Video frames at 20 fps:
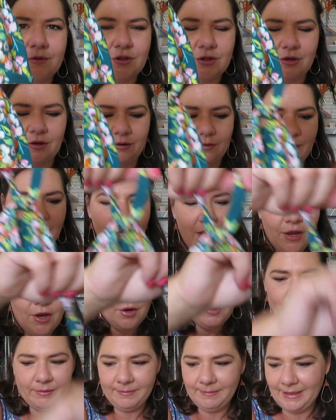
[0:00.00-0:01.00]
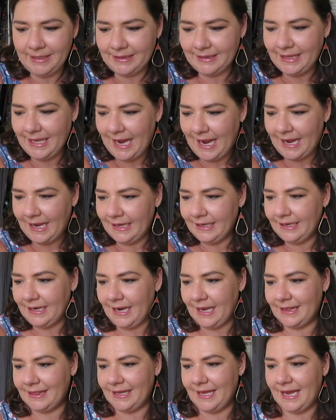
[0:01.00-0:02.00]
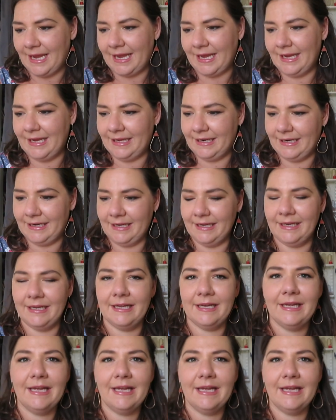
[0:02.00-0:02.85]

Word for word: So we made that. And then